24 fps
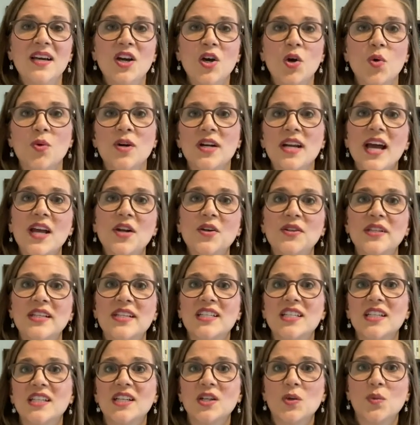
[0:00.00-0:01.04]
we're not only
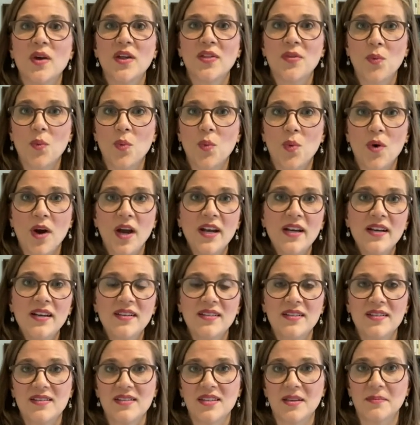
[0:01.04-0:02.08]
dealing with one
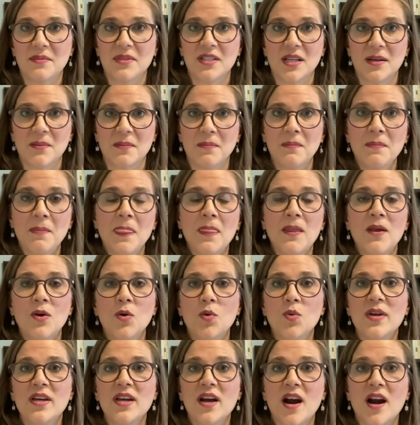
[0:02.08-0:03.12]
symptom,
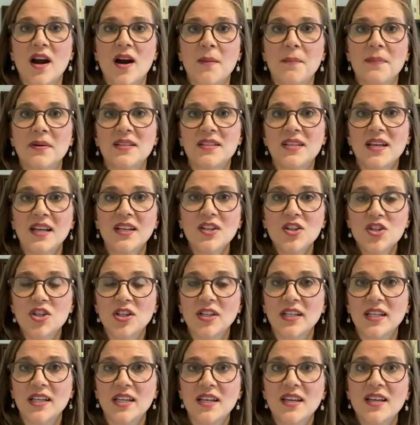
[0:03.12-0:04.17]
we are
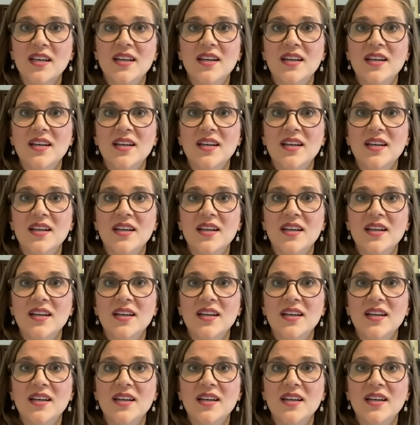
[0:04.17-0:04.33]
potentially